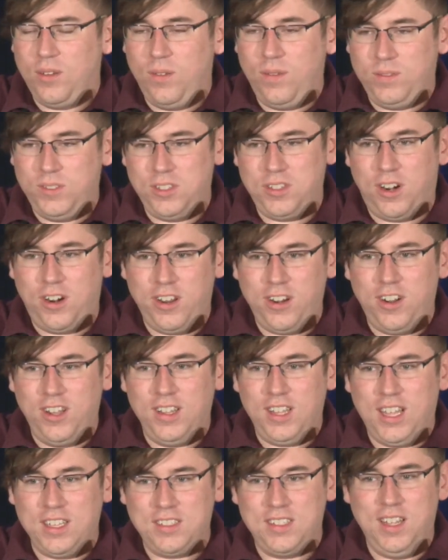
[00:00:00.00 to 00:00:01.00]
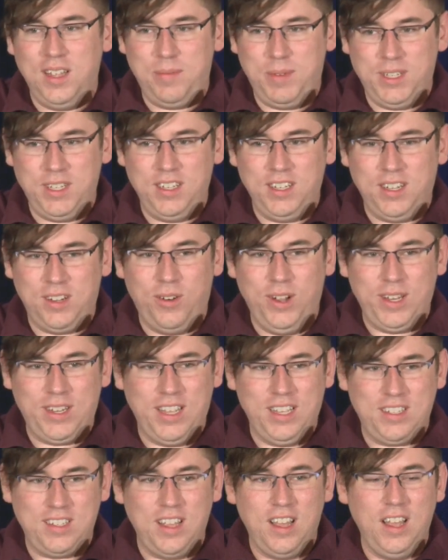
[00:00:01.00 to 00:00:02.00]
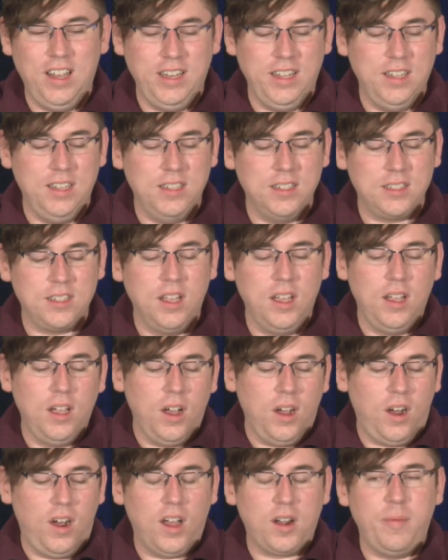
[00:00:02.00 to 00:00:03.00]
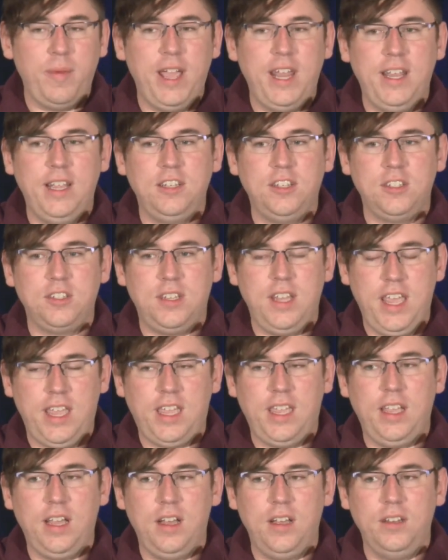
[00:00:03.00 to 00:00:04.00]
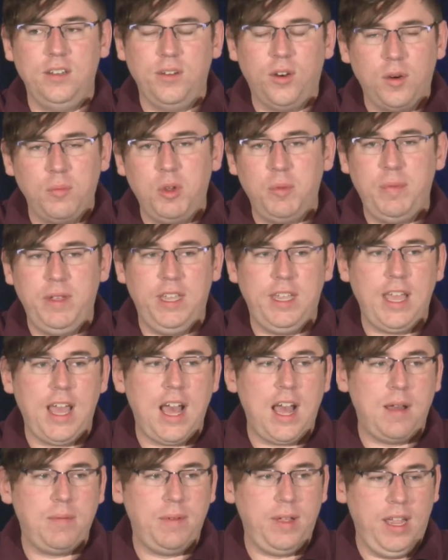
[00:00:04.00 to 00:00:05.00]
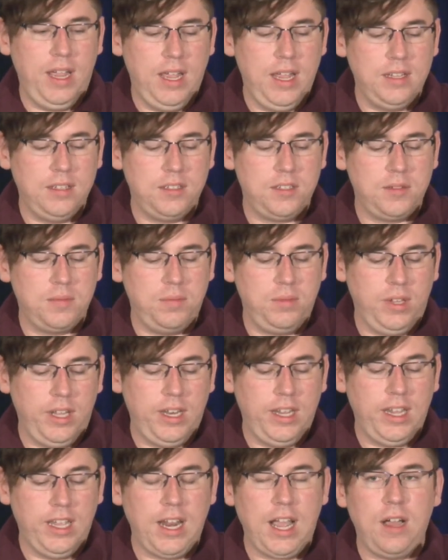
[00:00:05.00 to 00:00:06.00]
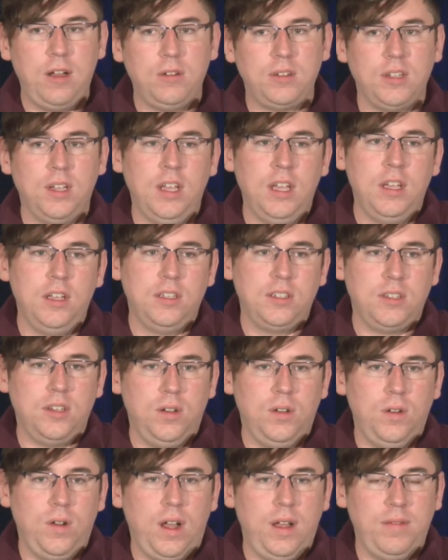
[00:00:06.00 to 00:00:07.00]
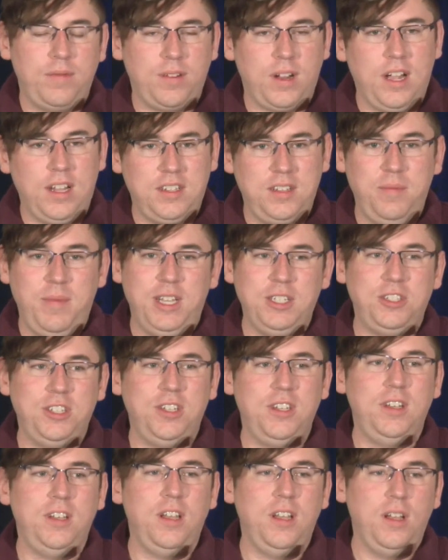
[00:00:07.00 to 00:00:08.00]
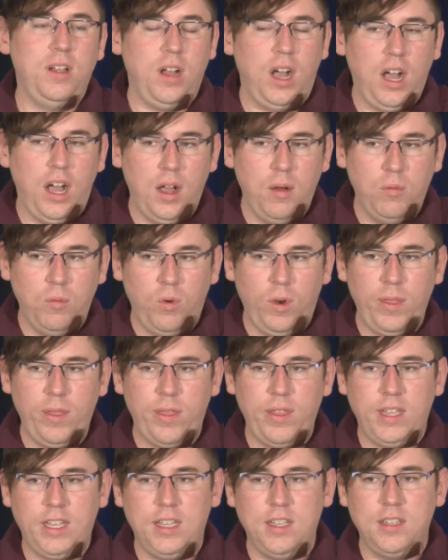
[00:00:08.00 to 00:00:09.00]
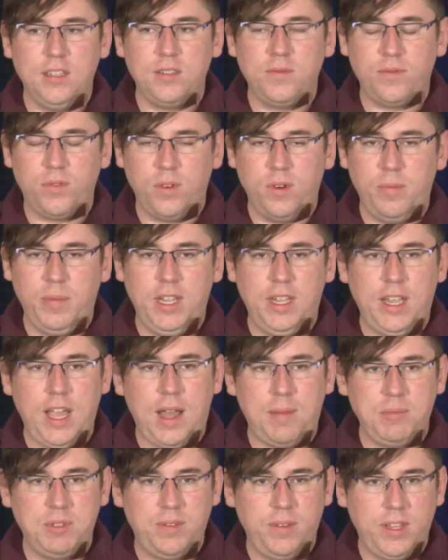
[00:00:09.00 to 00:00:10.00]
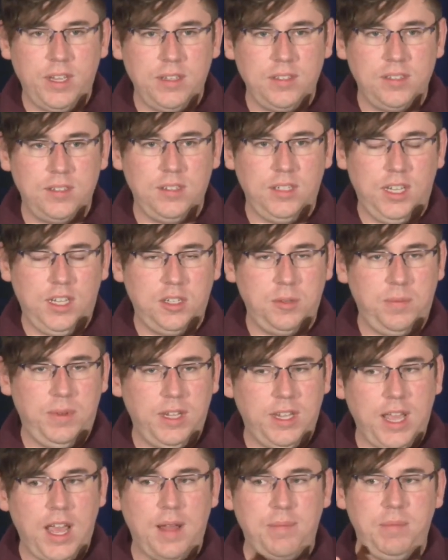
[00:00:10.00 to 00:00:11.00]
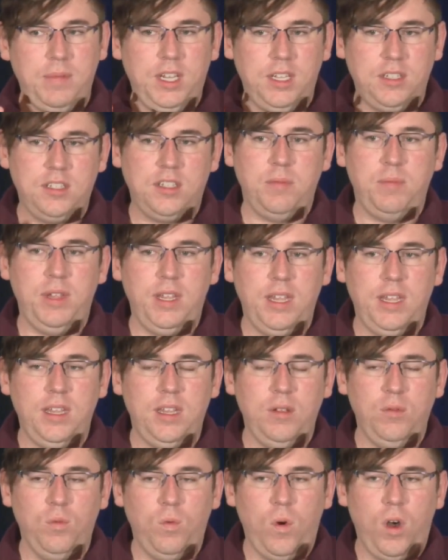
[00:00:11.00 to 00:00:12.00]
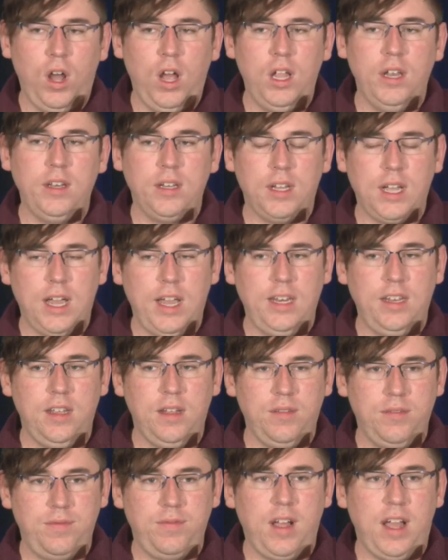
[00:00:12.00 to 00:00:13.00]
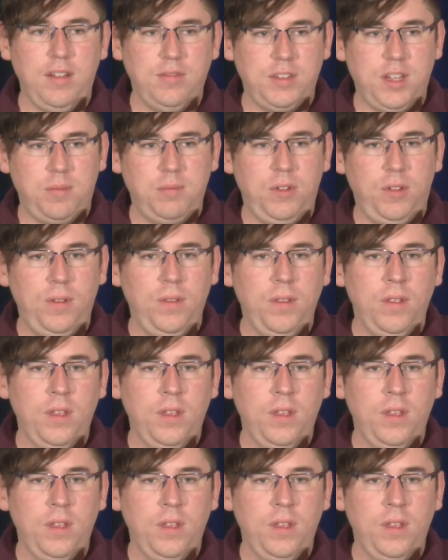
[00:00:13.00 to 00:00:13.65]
started on last night but didn't quite get done, is automating, just taking a normal PCAP and splitting it out. So I forgot to mention, one thing is for PCAPs for this, each PCAP needs to be one kind of 5-tuple